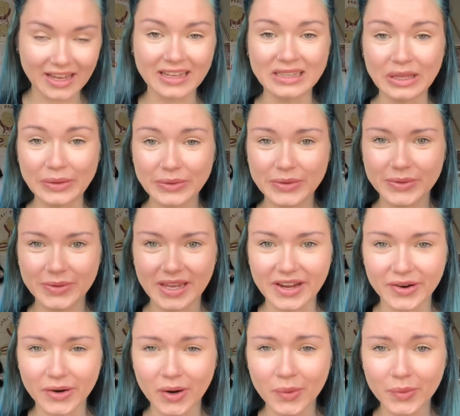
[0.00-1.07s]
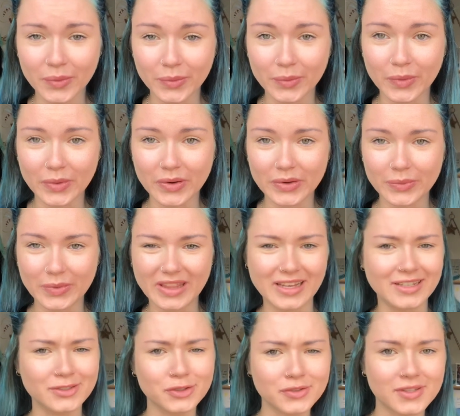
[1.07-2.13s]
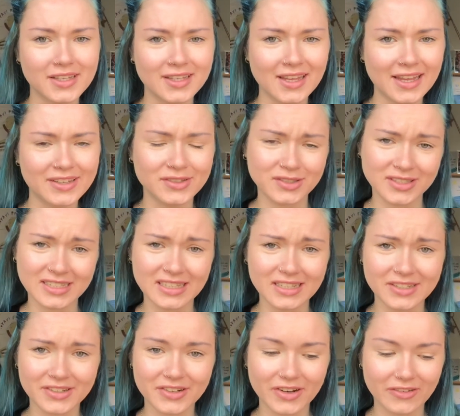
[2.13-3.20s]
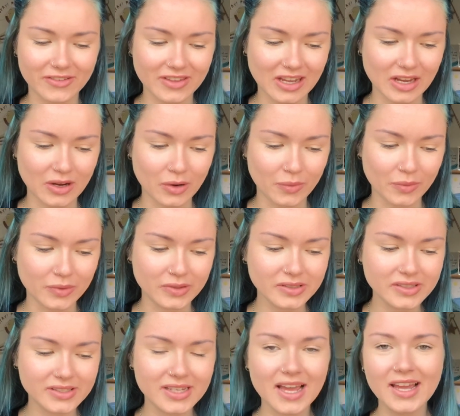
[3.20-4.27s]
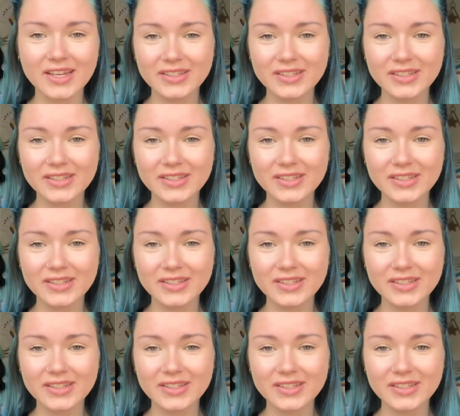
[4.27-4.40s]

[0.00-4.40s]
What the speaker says: a local hero award when they do the like New Zealander of the Year awards.